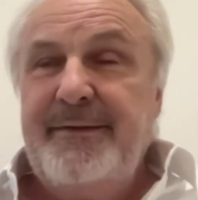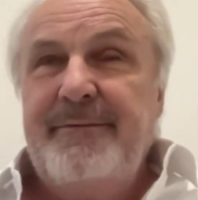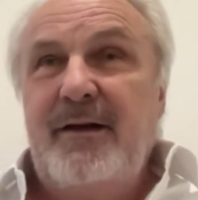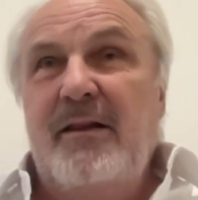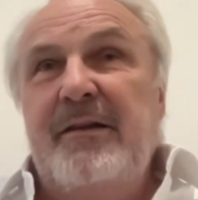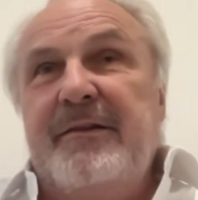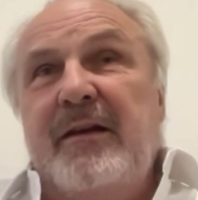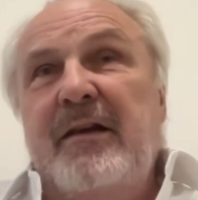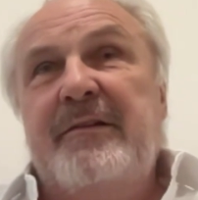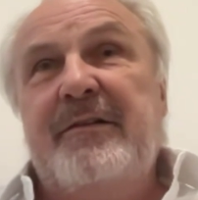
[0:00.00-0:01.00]
Well,
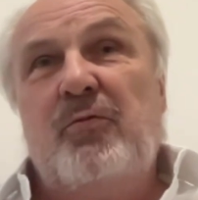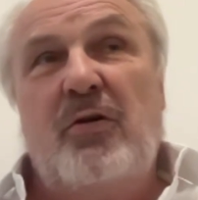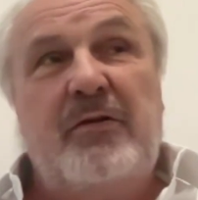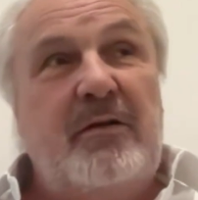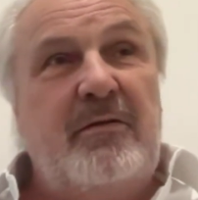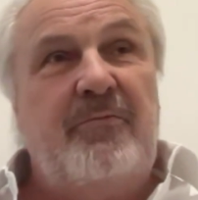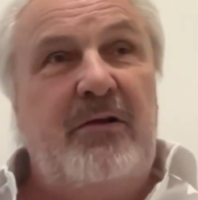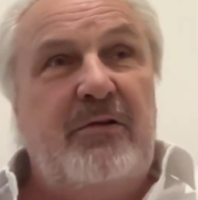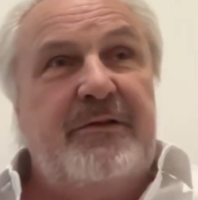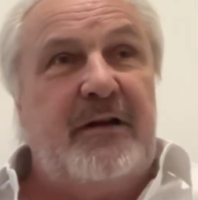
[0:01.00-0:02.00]
he's a rotten
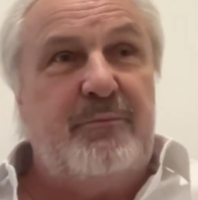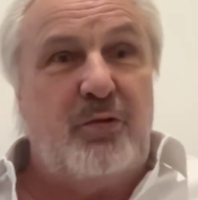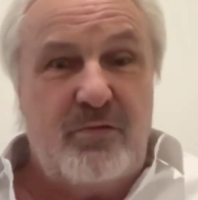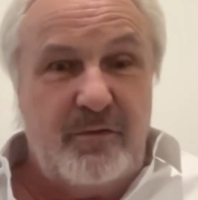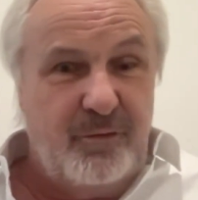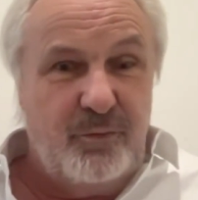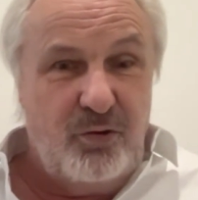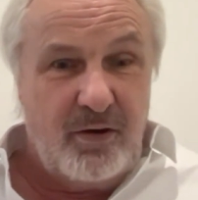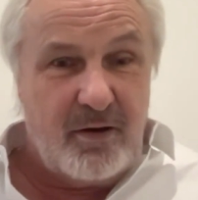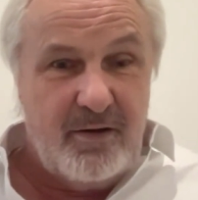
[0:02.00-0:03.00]
real estate broker from New
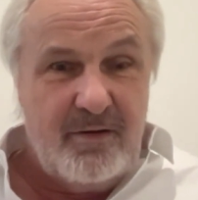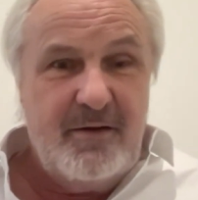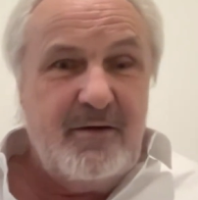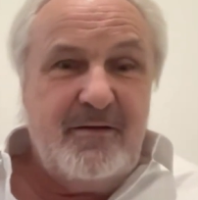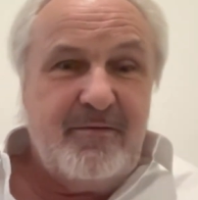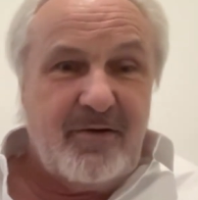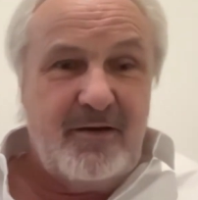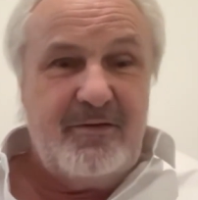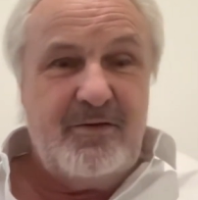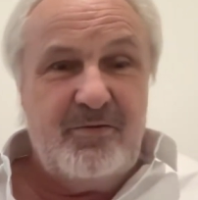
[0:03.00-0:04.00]
York,
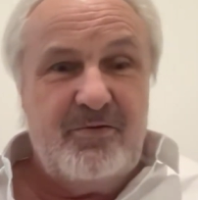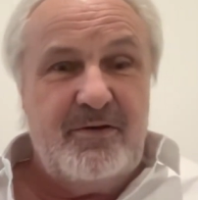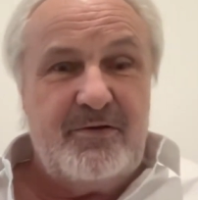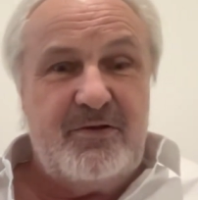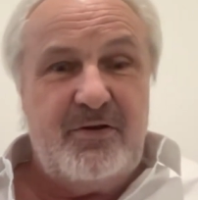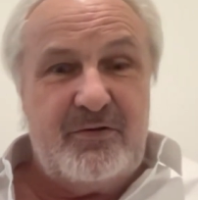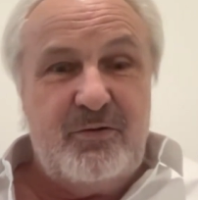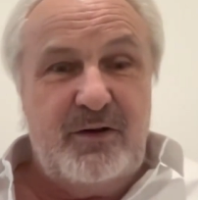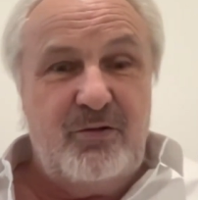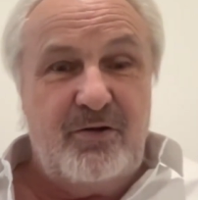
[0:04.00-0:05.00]
right? Who is just
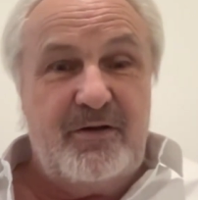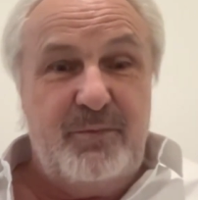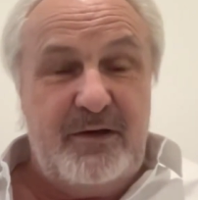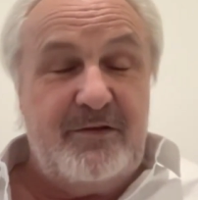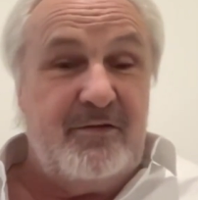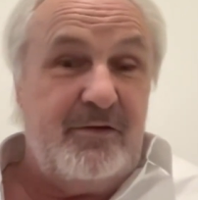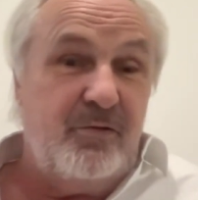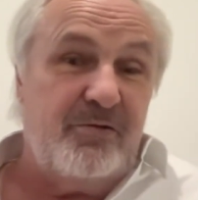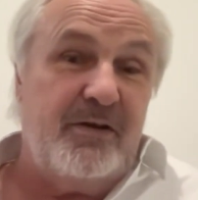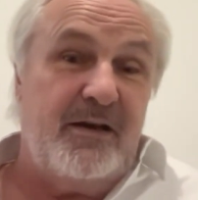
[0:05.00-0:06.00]
doing dirty business in
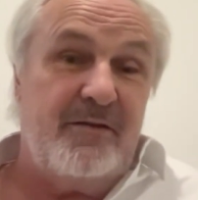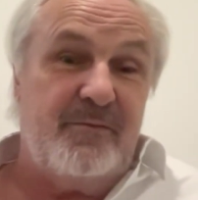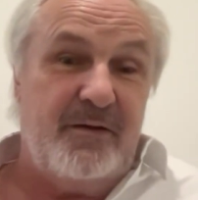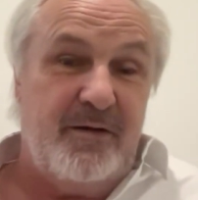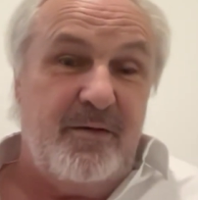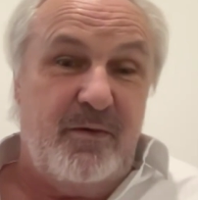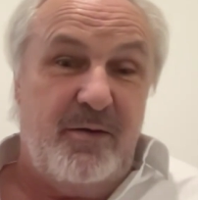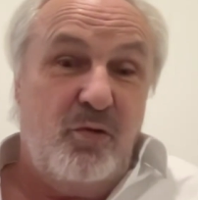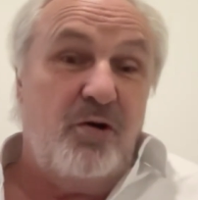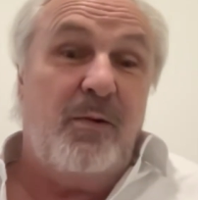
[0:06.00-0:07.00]
order to get
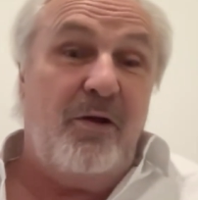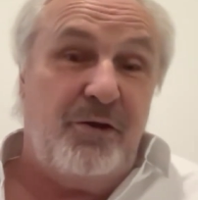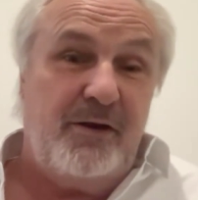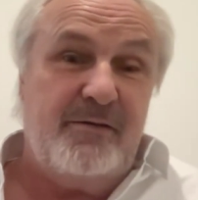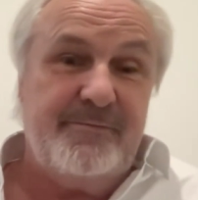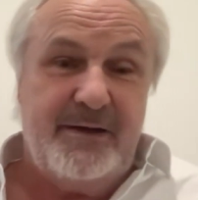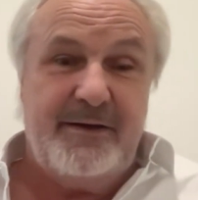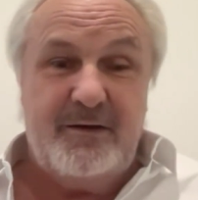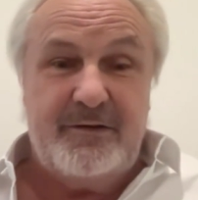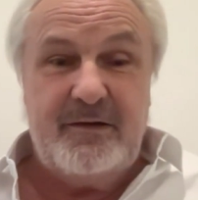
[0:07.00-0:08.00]
more wealthy than
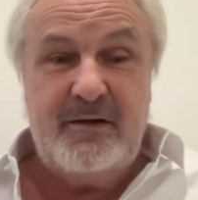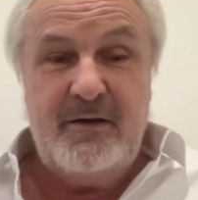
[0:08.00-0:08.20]
he is.